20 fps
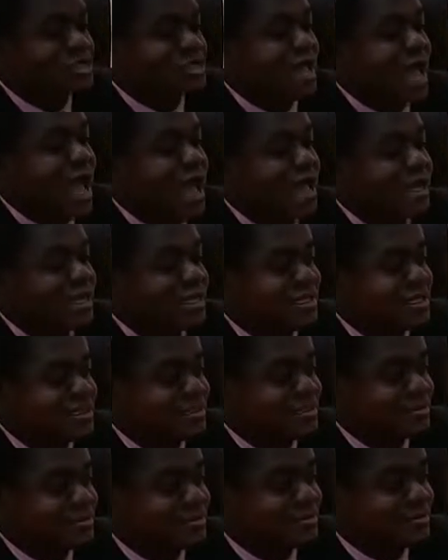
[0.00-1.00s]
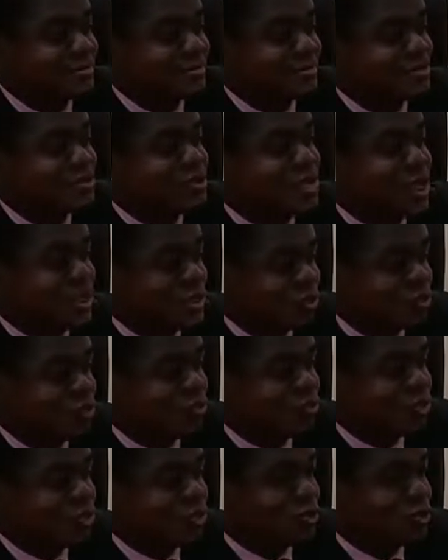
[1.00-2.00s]
side to their
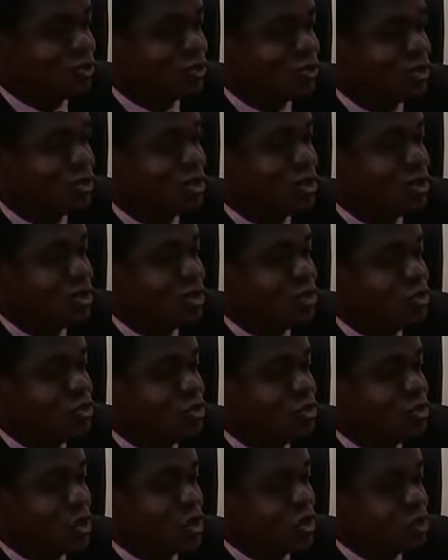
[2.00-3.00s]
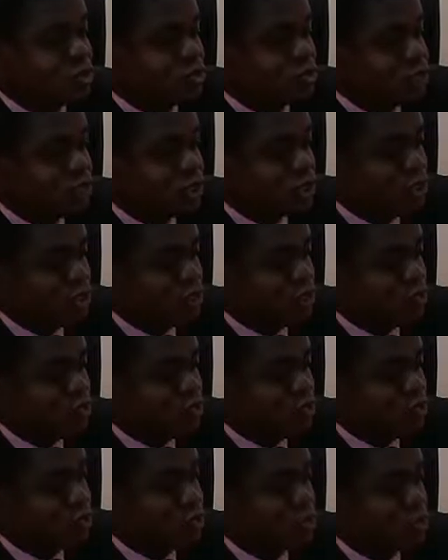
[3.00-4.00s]
situation. The way we articulate
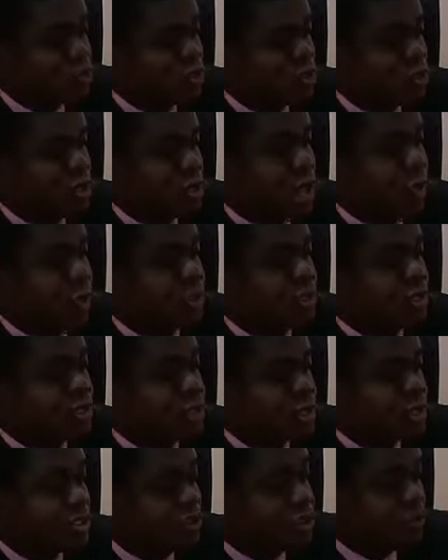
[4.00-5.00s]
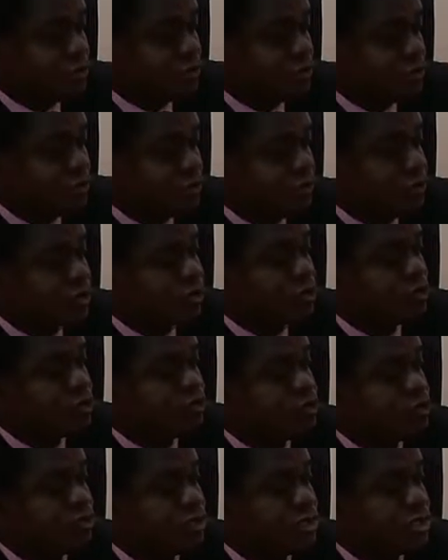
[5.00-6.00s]
issues, our intention for the
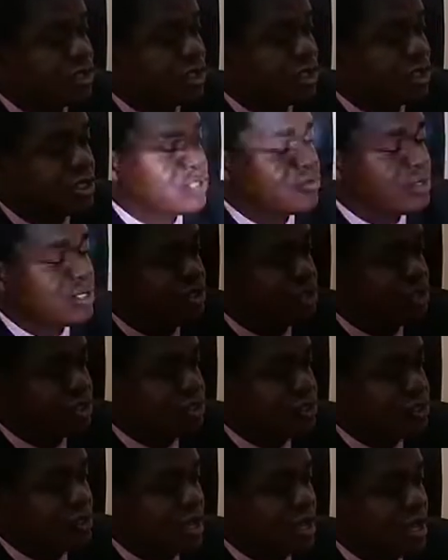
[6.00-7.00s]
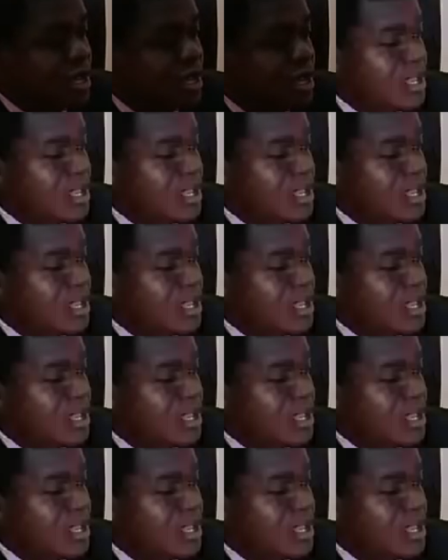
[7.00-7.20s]
country, etc., etc.